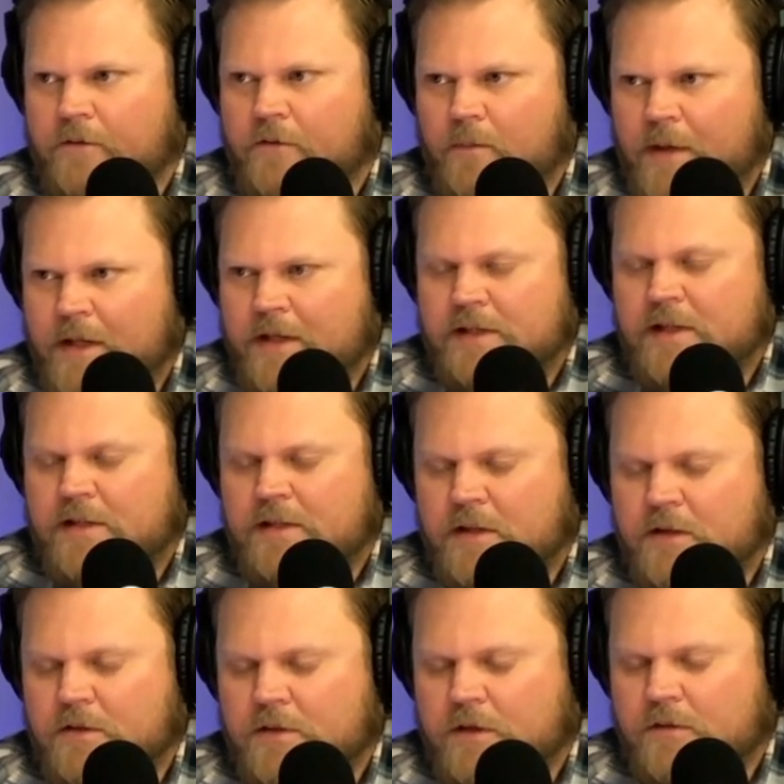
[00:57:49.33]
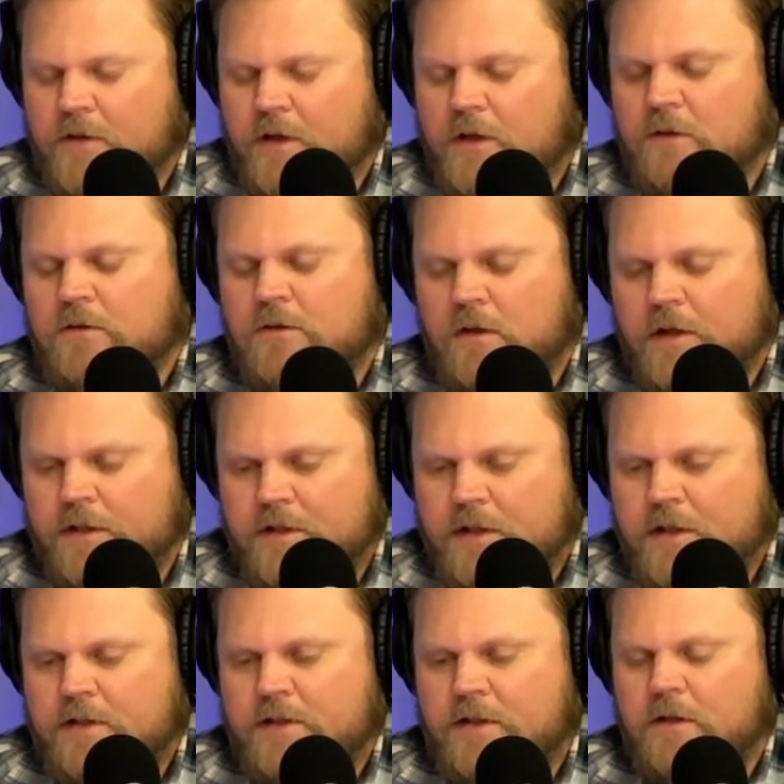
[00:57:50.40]
For mm. me to mm. sit still is difficult. Yeah. So I just
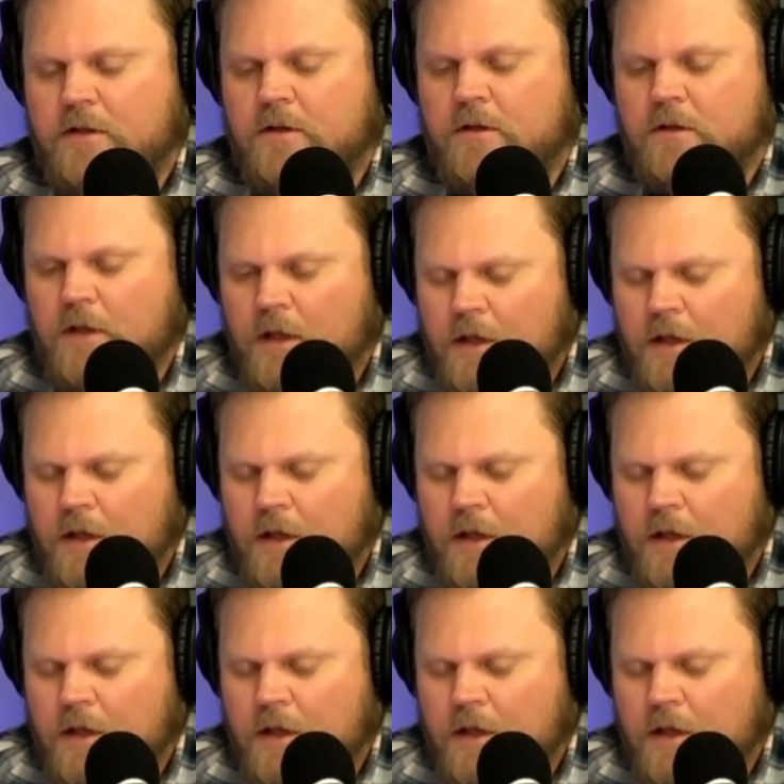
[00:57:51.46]
sit still.